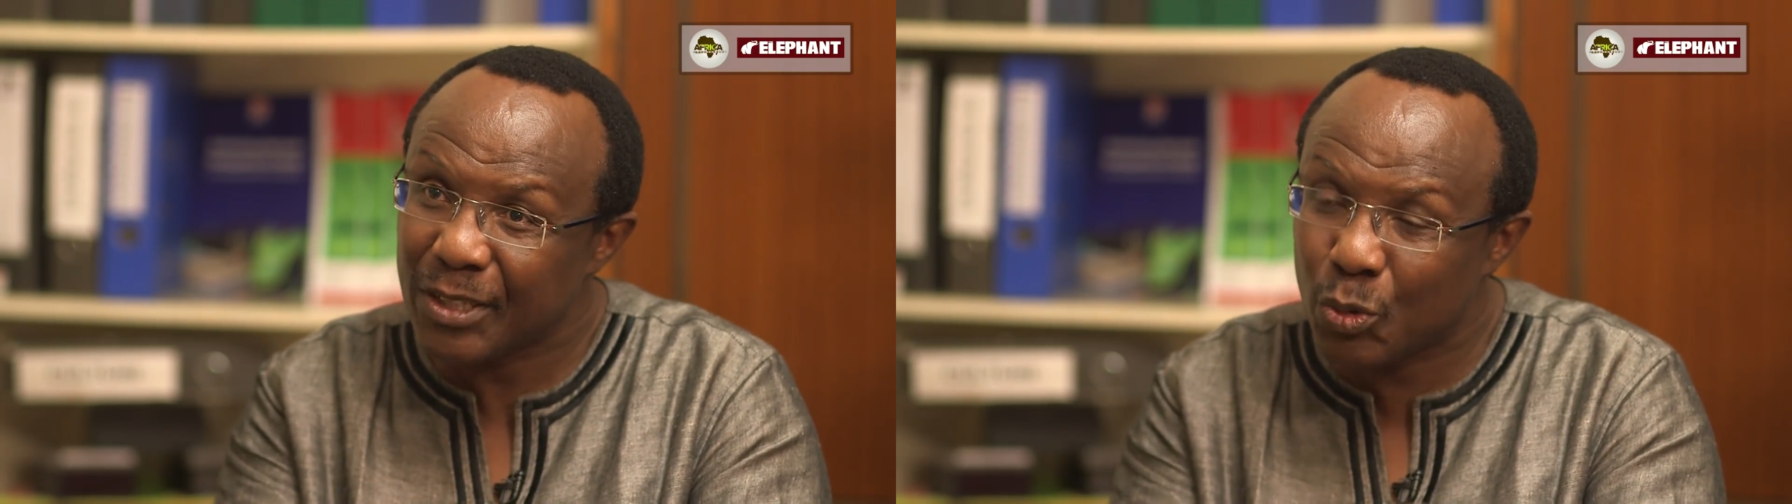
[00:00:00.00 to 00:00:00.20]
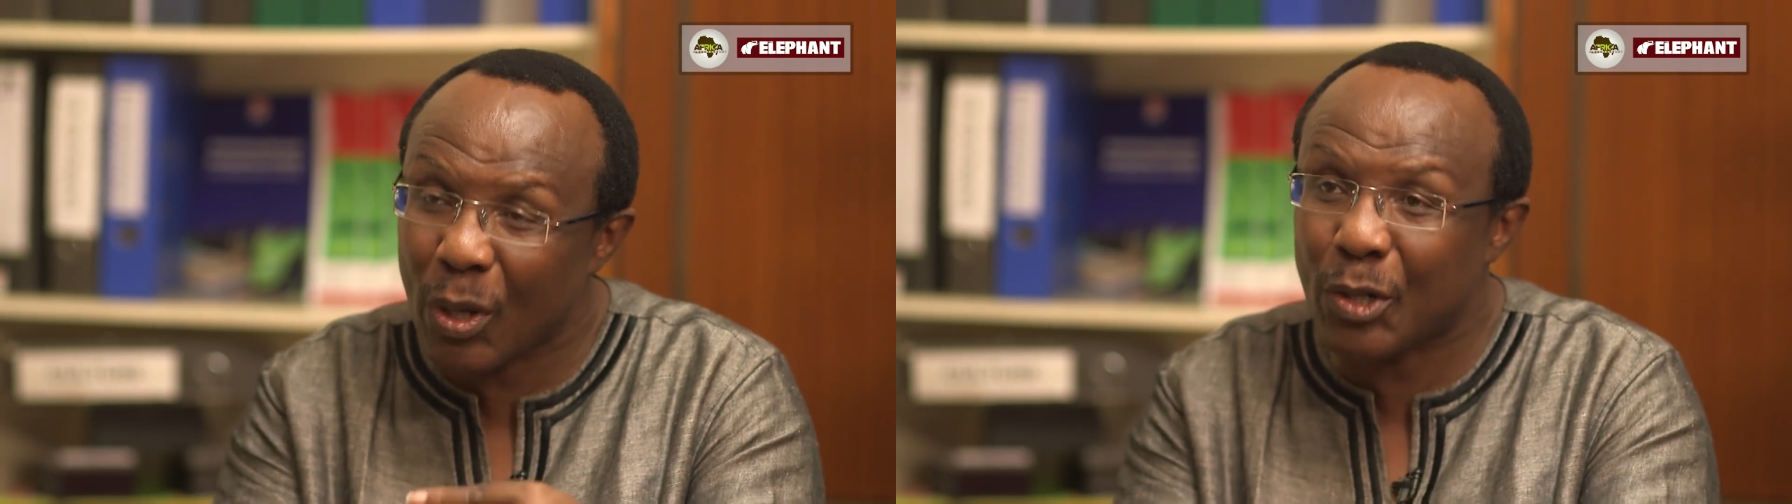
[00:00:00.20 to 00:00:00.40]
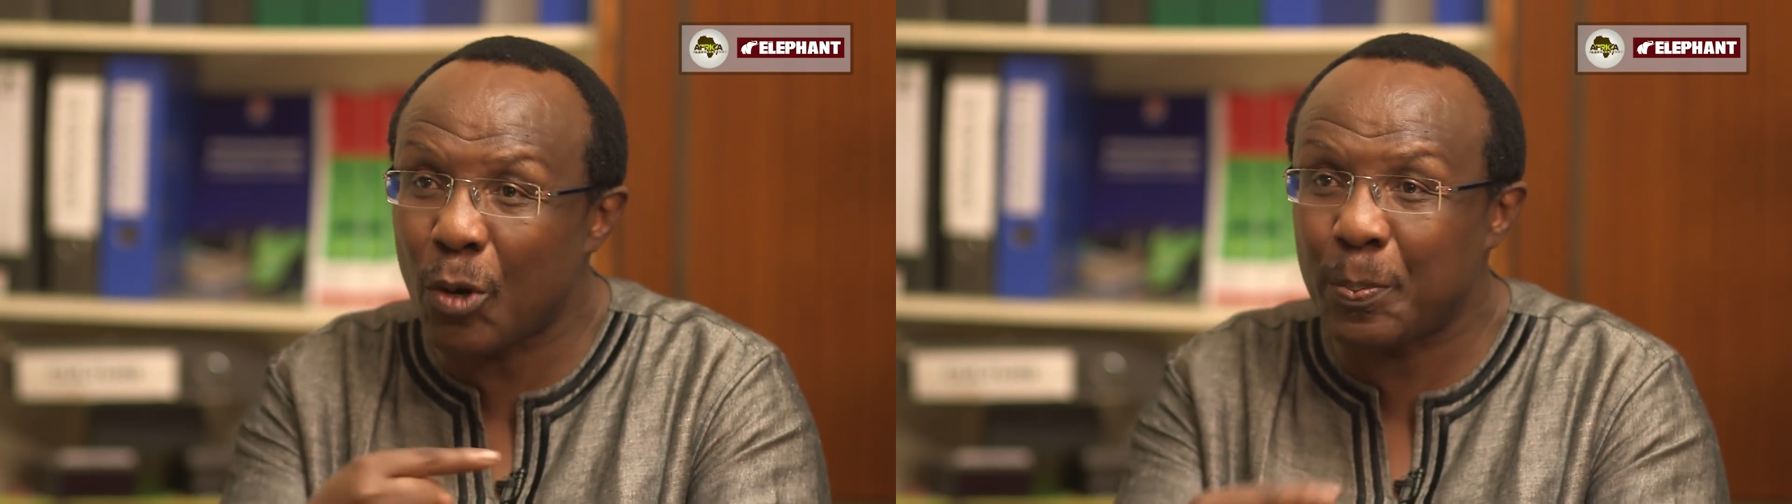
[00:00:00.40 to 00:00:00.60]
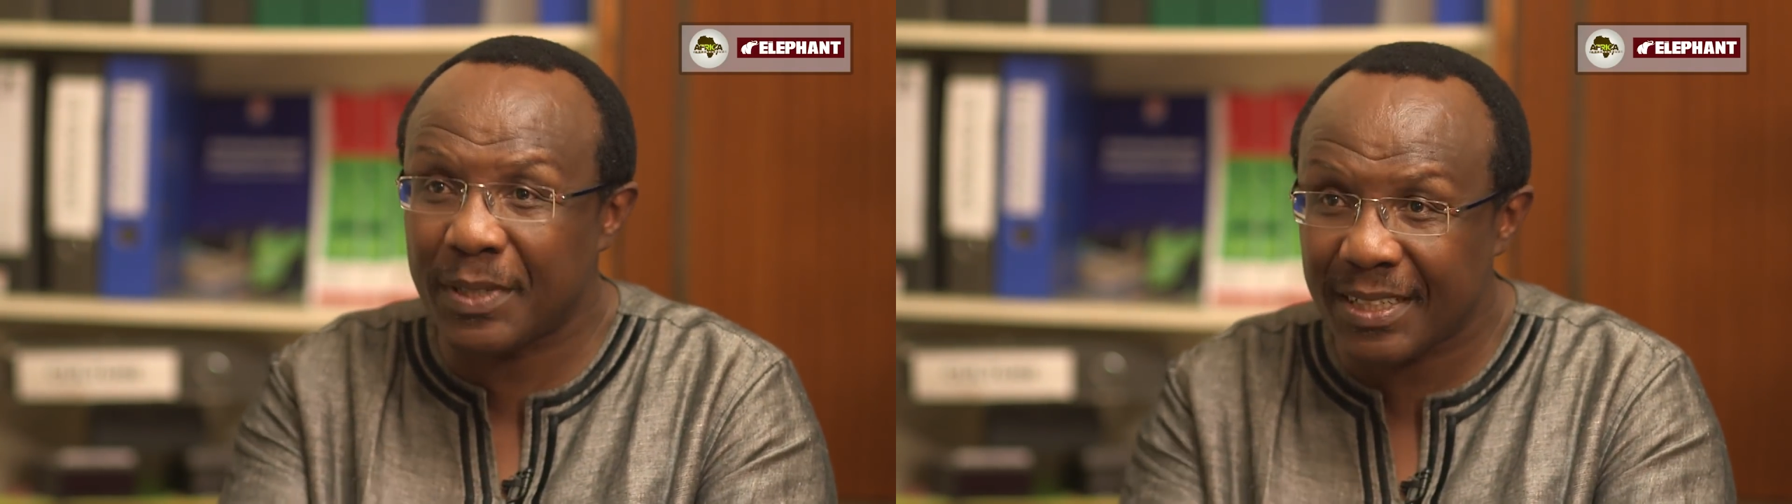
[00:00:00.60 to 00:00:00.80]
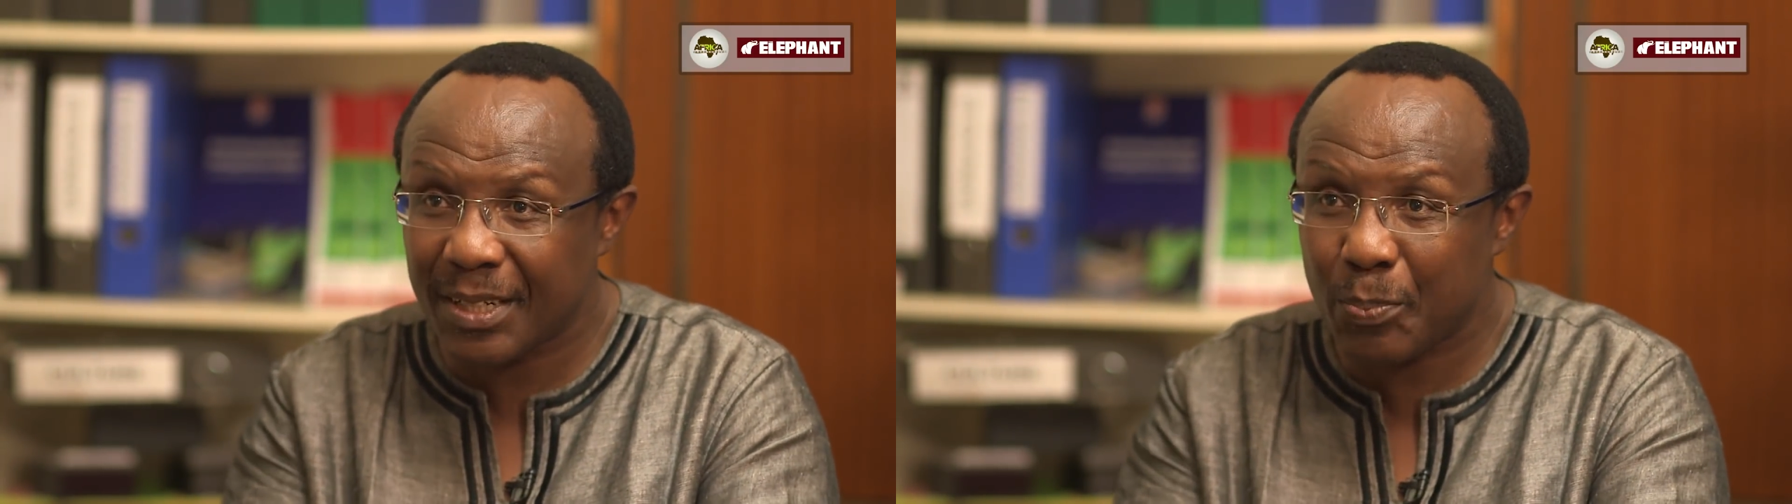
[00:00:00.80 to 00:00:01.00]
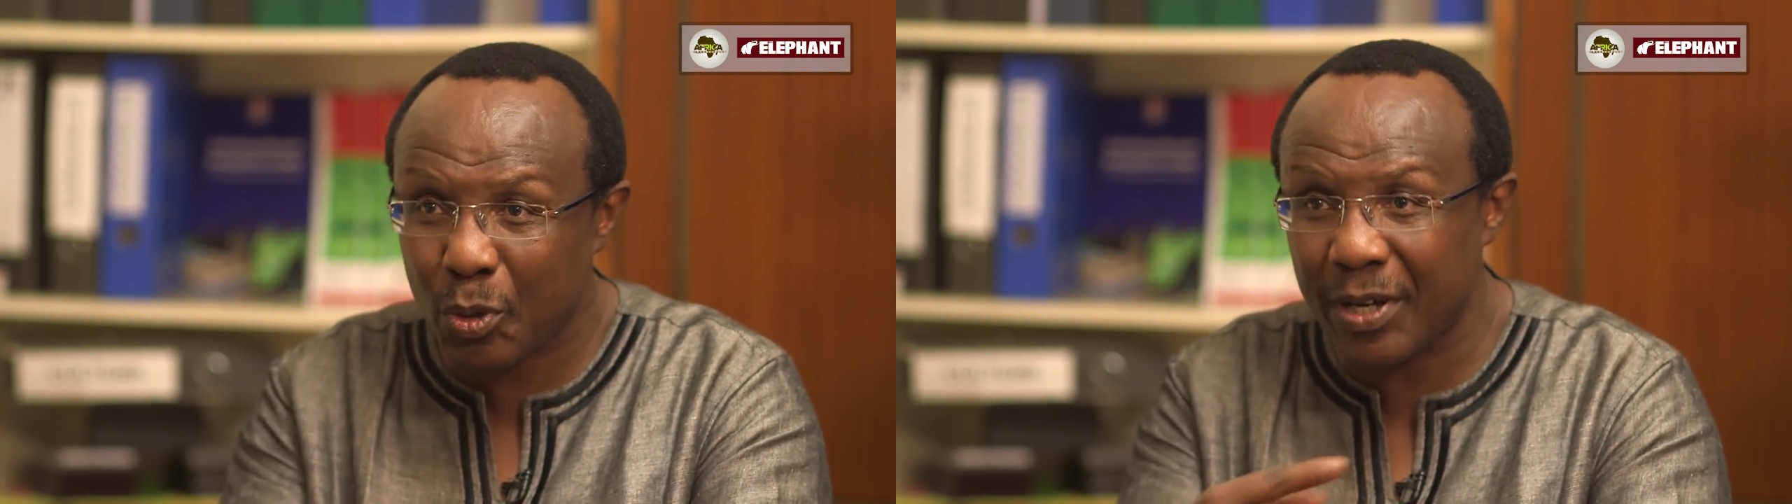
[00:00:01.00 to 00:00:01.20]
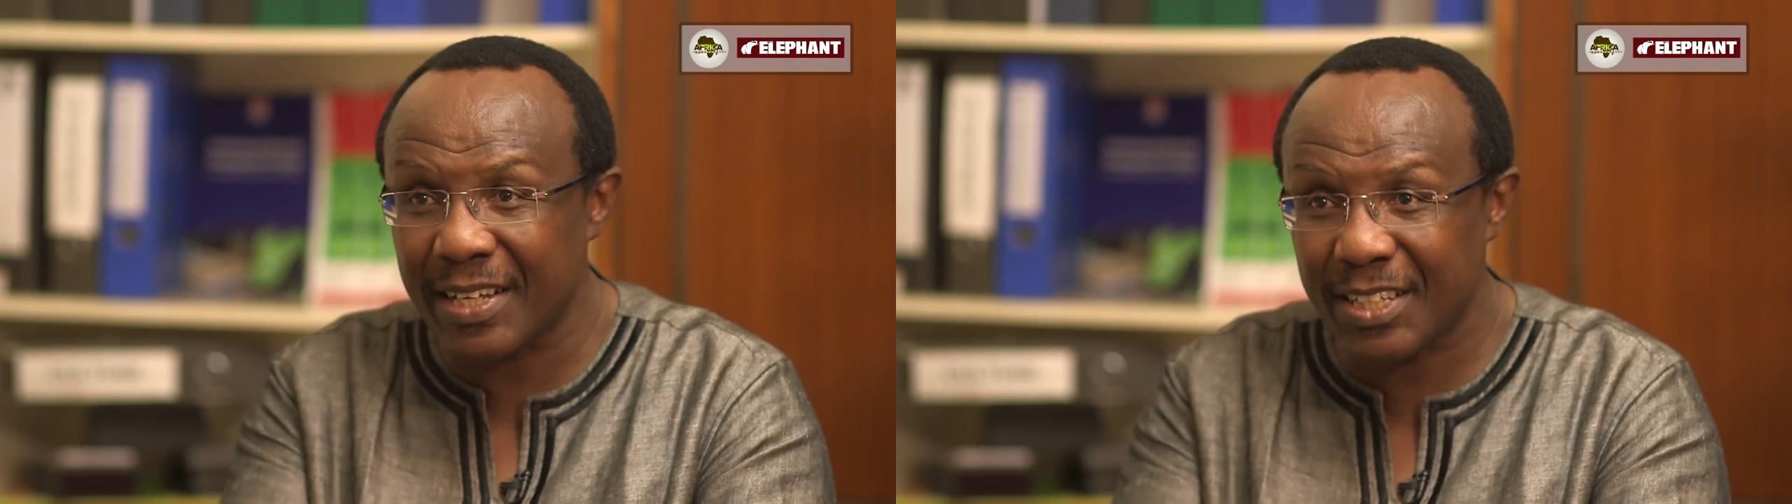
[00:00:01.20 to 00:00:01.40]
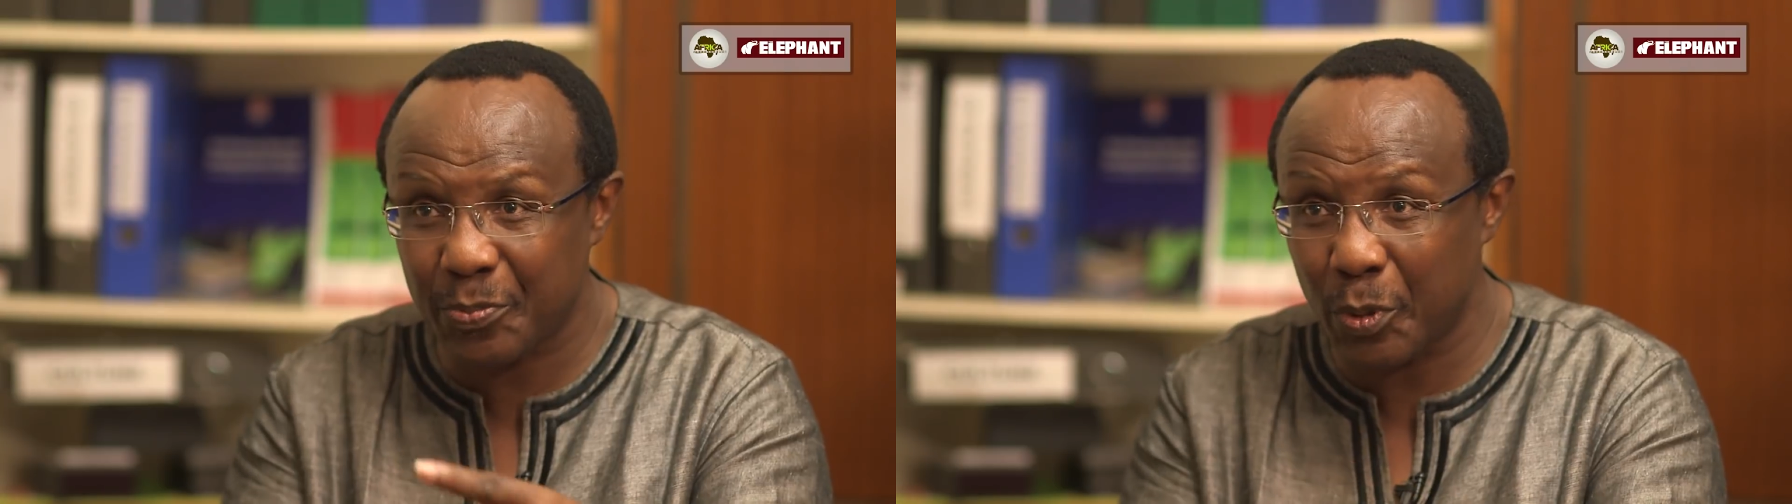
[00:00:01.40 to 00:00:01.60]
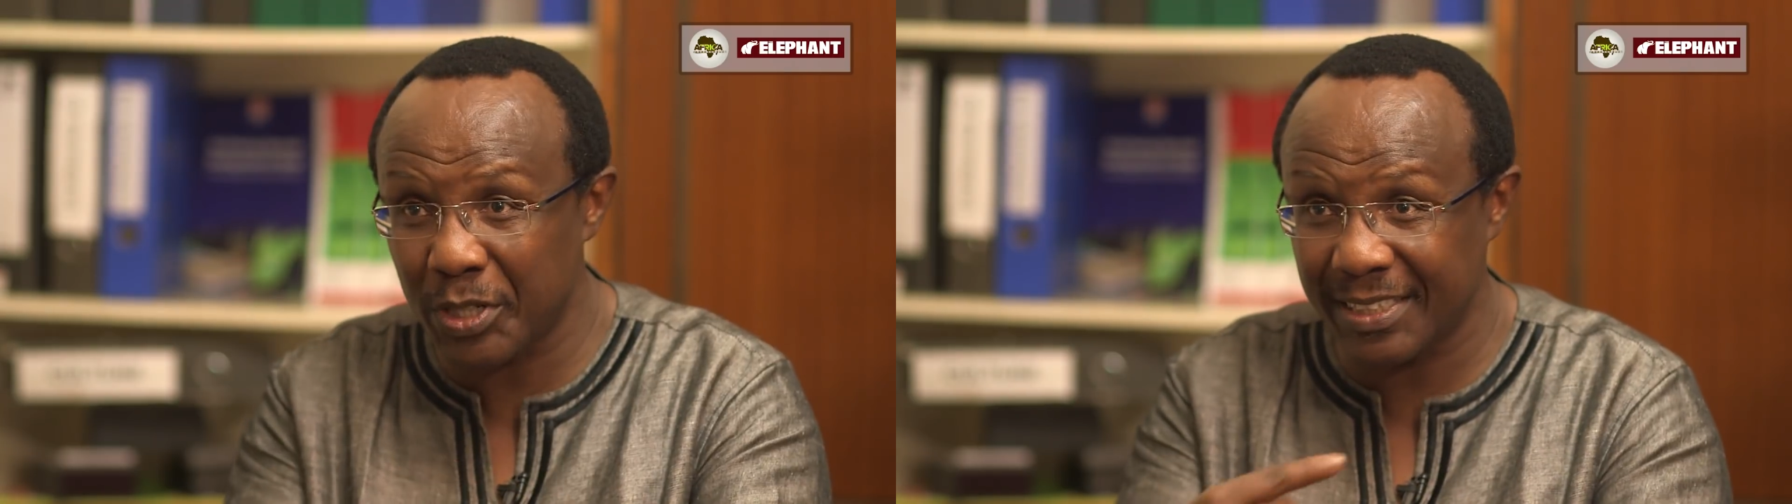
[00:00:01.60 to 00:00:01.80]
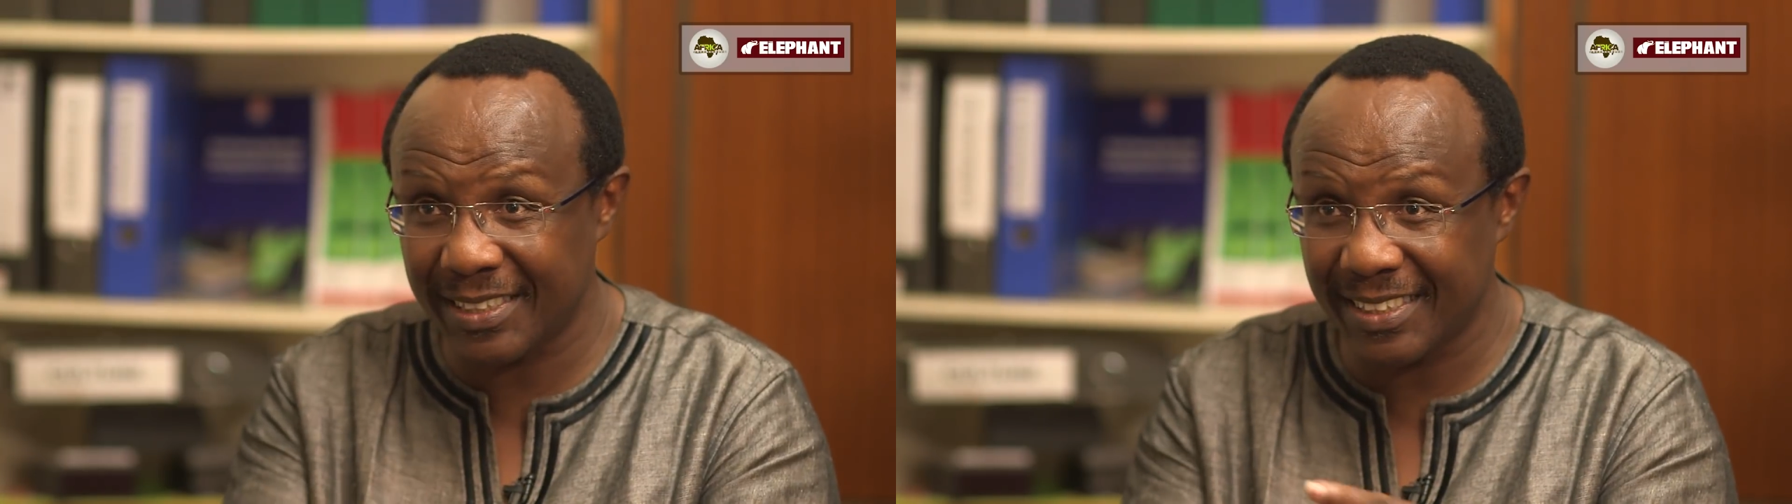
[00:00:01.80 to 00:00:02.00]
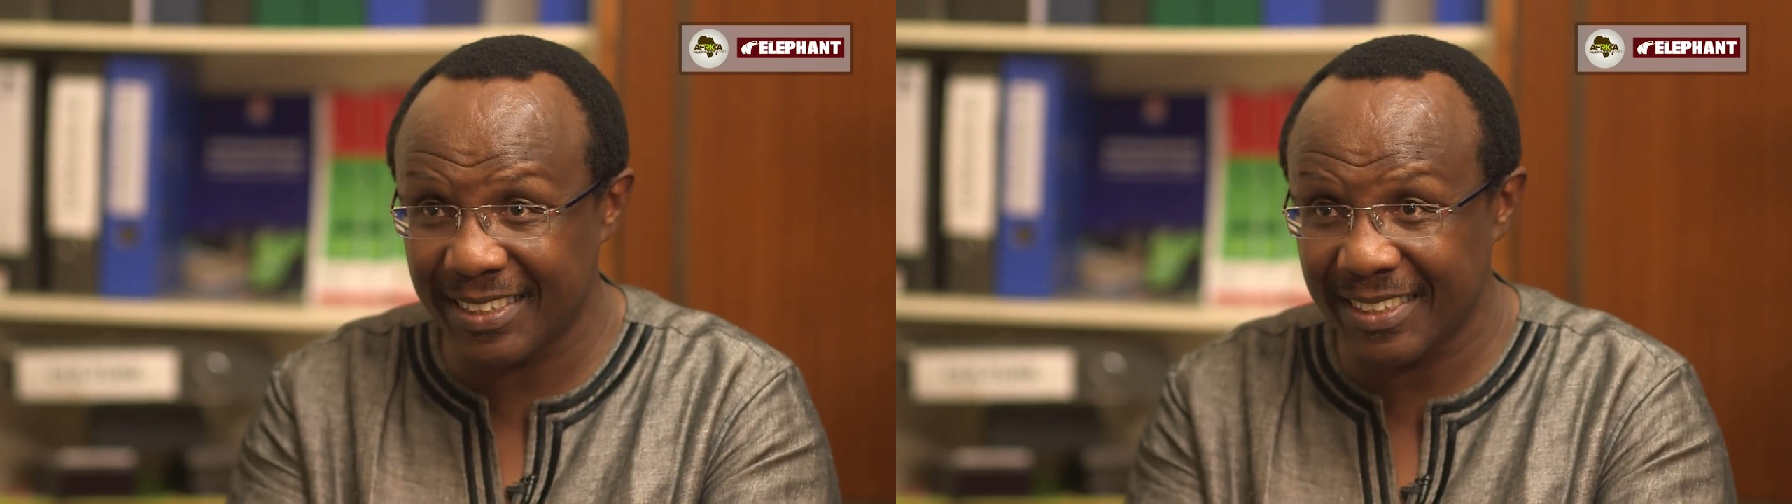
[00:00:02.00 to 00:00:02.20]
to adopt progressive politics,